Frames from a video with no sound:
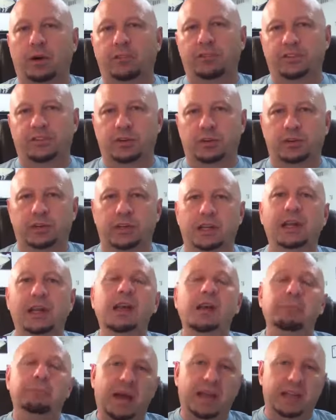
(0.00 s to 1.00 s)
attorney,
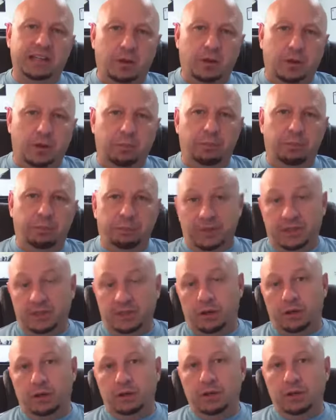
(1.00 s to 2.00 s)
medical, you
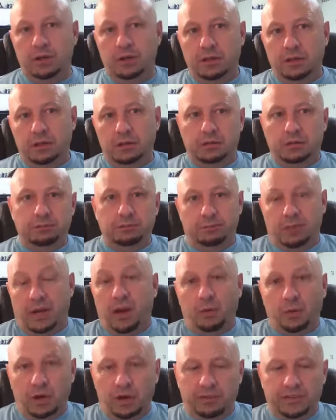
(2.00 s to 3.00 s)
know,
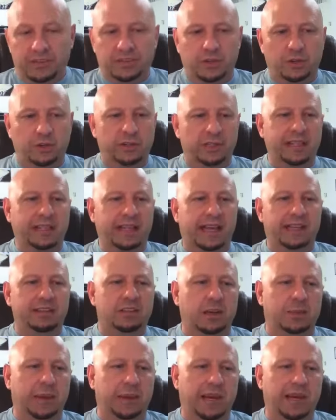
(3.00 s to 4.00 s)
power of attorney, that
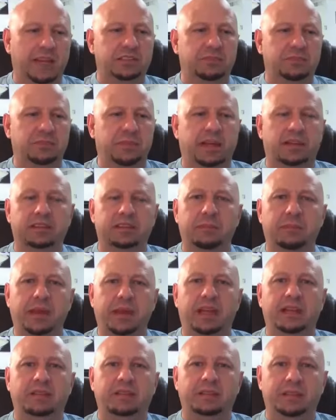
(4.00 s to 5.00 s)
type of aspect to
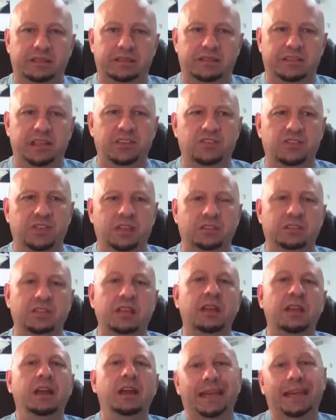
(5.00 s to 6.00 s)
make decisions.
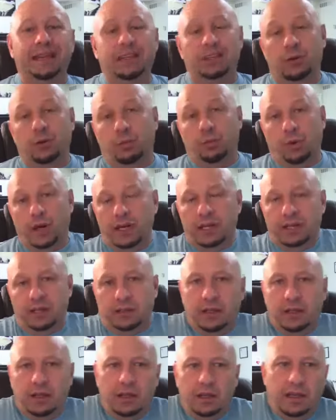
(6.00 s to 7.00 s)
And you're right
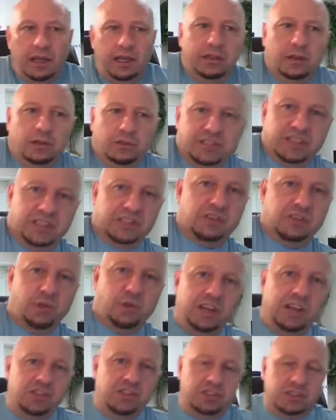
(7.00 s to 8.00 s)
in those
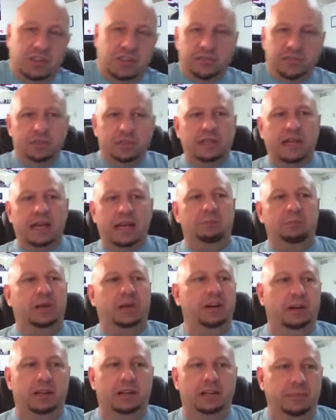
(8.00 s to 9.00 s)
situations. If you're not
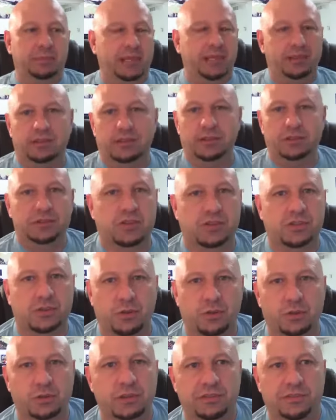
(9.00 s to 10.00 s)
married, man, you're
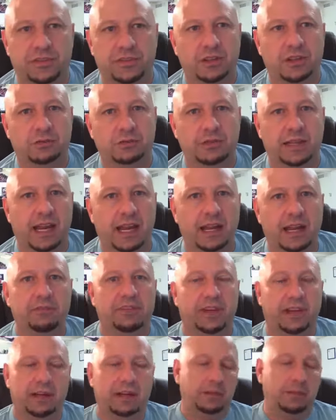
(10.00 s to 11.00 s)
screwed if you don't have
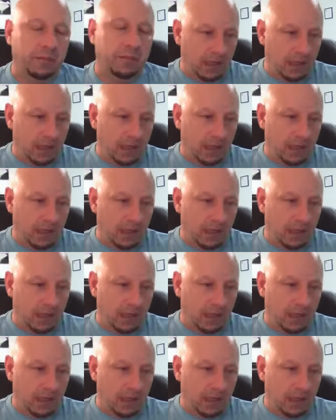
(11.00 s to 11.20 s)
that